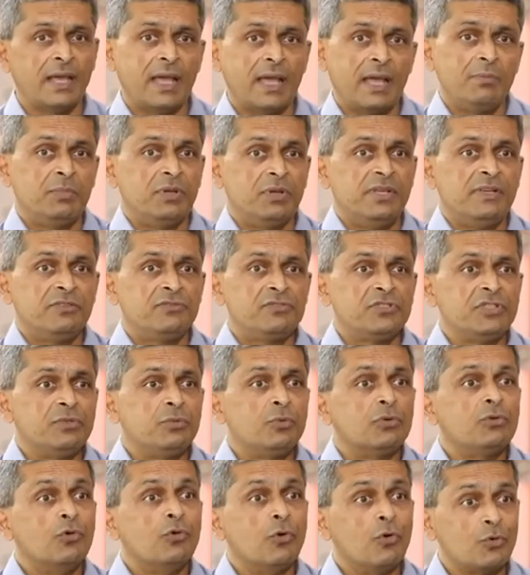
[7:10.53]
I believe she
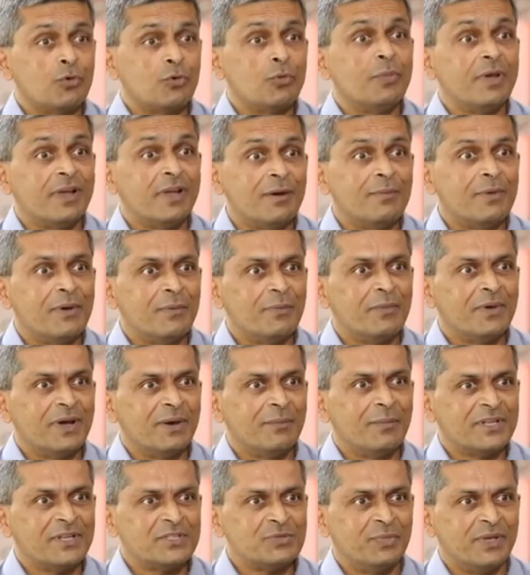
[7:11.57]
would go to become a, a
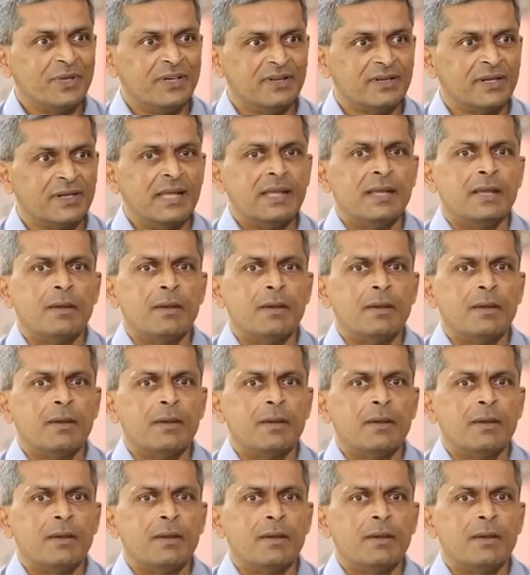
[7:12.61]
much bigger.